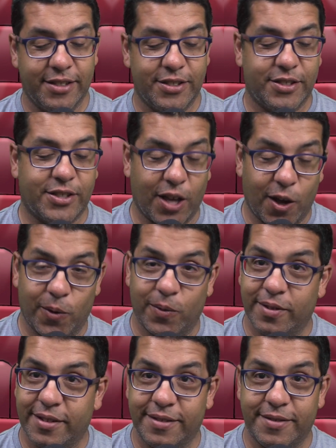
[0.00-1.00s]
So
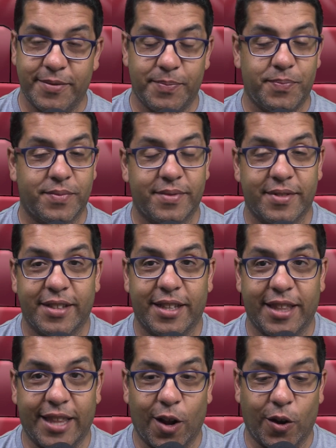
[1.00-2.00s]

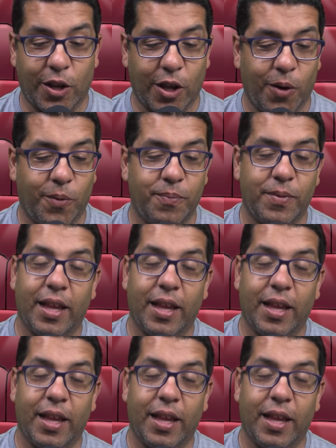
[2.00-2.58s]
there you go.